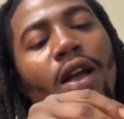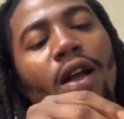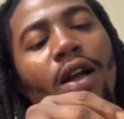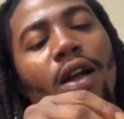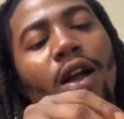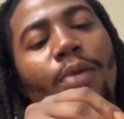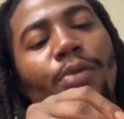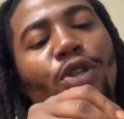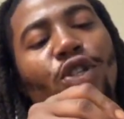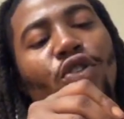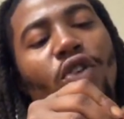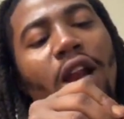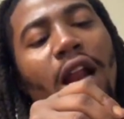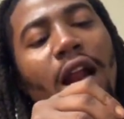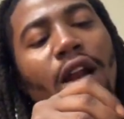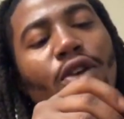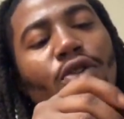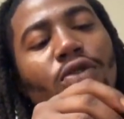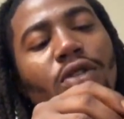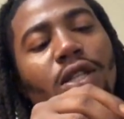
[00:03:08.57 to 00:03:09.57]
Coming straight
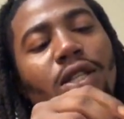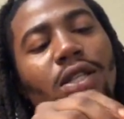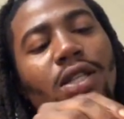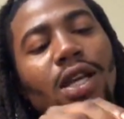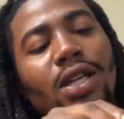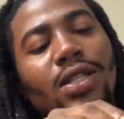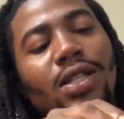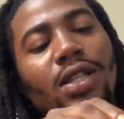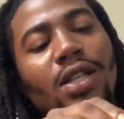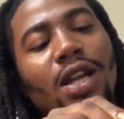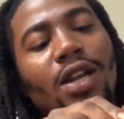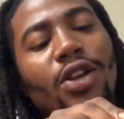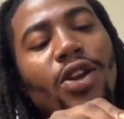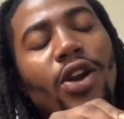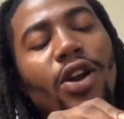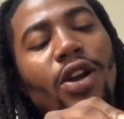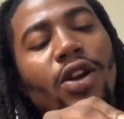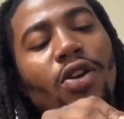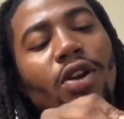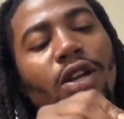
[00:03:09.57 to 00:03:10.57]
out of Houston, Texas, that
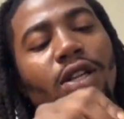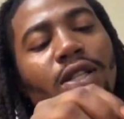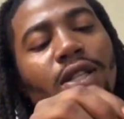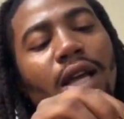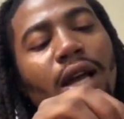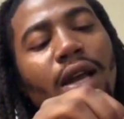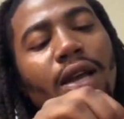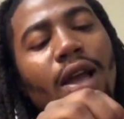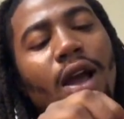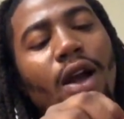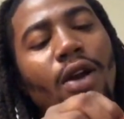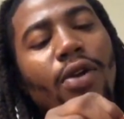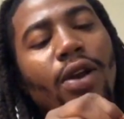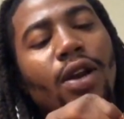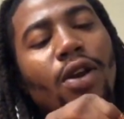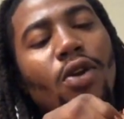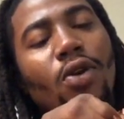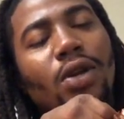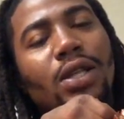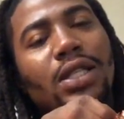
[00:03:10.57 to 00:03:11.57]
dirty north side. Y'all already
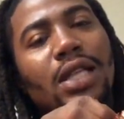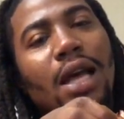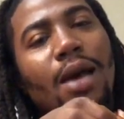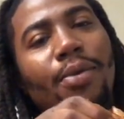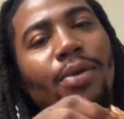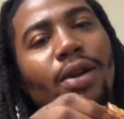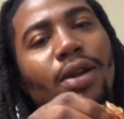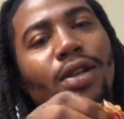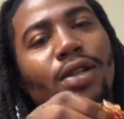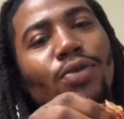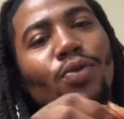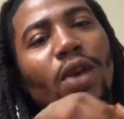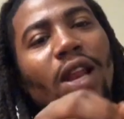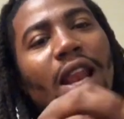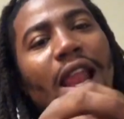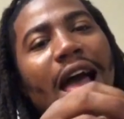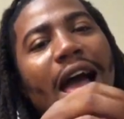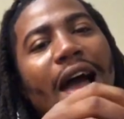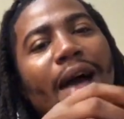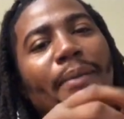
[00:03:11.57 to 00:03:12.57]
know what time it is. We
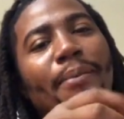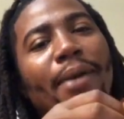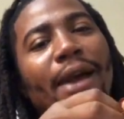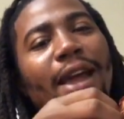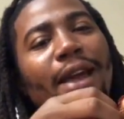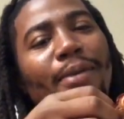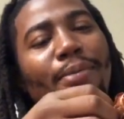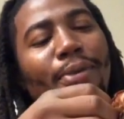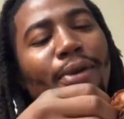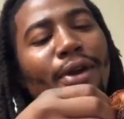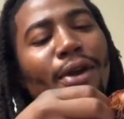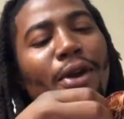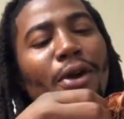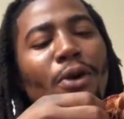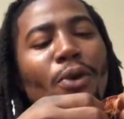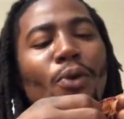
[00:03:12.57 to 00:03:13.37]
live, baby.